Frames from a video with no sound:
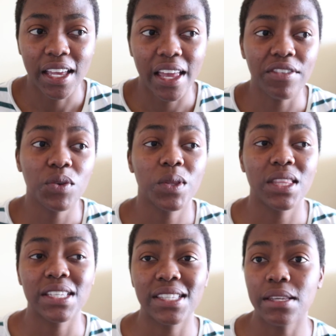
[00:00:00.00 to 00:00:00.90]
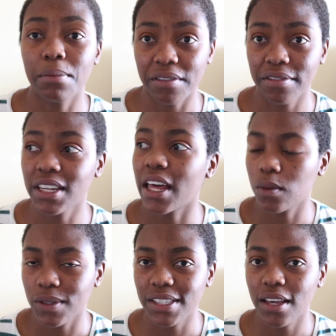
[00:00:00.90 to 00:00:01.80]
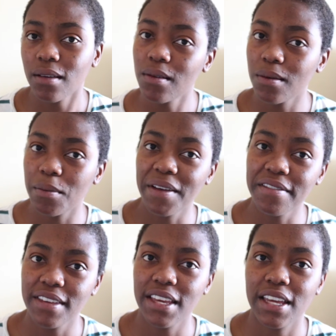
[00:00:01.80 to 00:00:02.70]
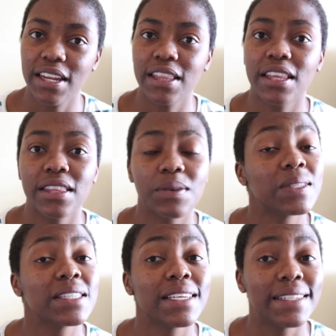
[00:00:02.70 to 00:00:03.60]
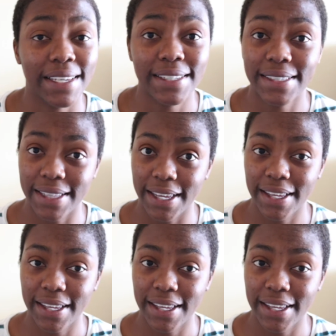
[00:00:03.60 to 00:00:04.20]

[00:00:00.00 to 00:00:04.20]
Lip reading: Even when they see Muffin, I will say, oh, Muffin, and then they will say Dexter,